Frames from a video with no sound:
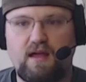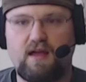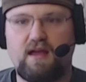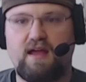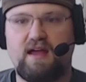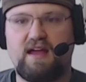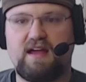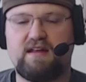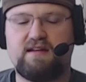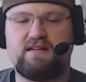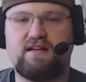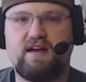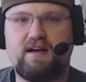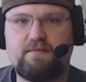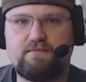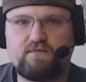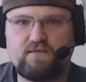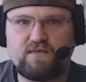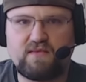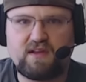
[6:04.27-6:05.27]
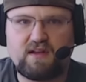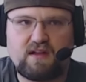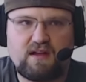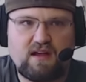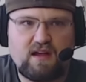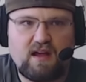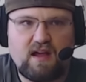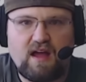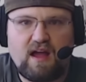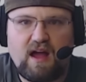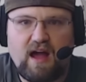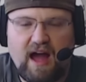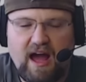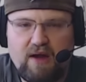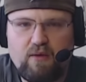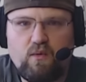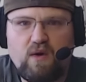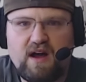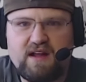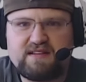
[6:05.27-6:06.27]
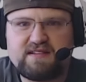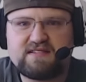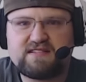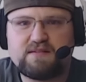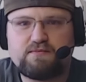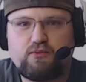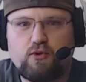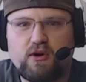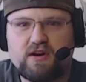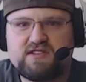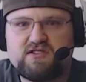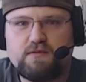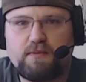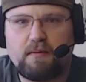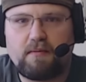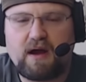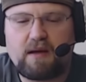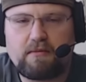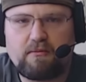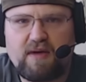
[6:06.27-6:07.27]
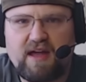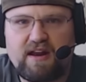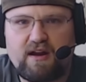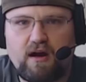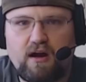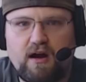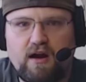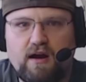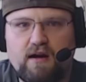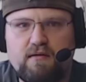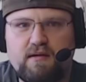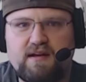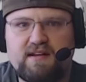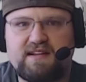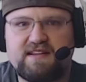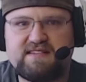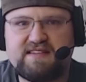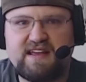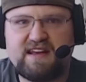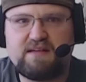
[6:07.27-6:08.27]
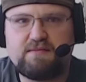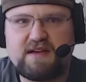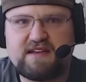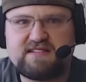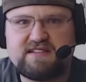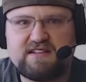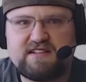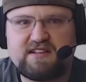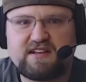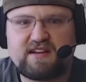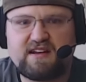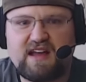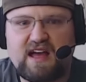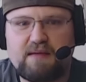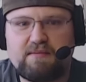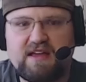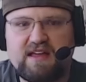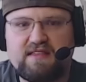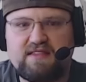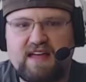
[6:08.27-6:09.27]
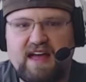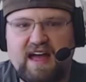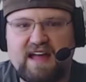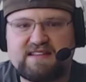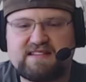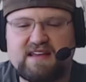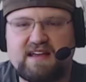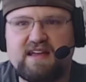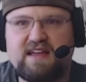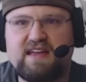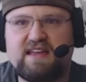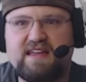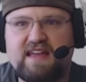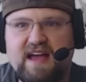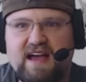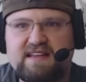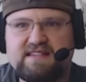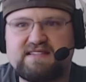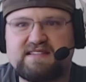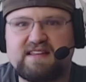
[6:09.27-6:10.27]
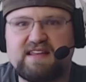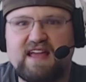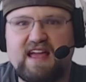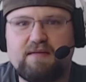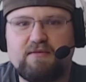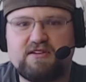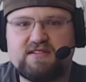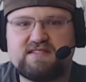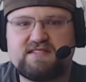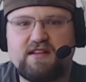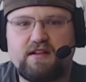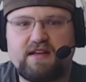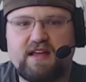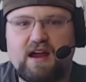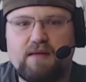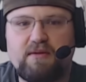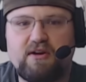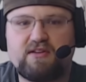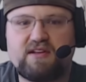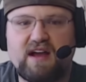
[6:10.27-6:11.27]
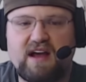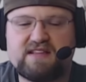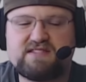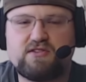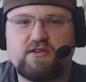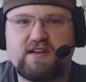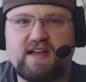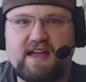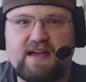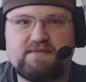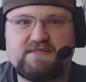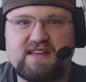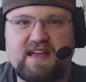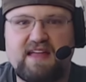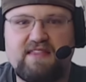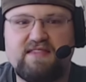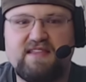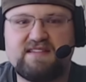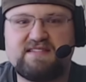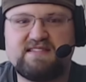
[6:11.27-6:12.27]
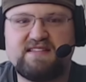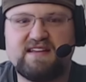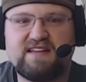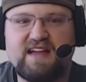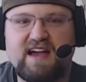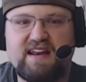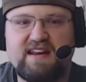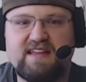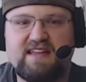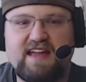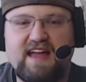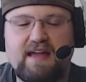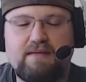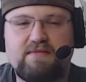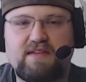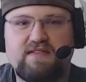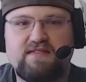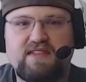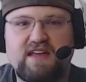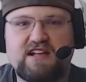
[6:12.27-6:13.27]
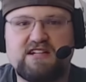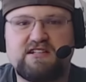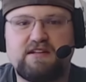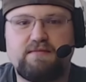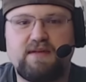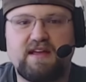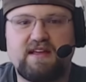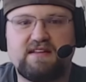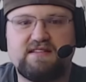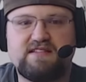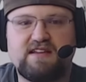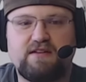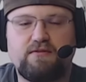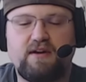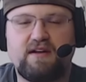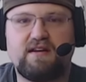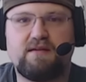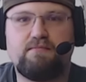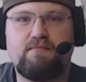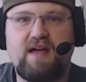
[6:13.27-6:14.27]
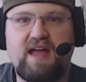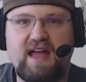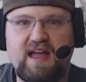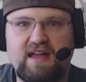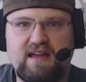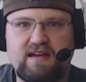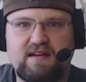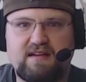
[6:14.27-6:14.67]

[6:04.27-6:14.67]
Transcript: And uh, I want to support Super Bomberman R to send a message to Konami that yes, gamers still care about console games, and this is the kind of game that they should be continuing to make.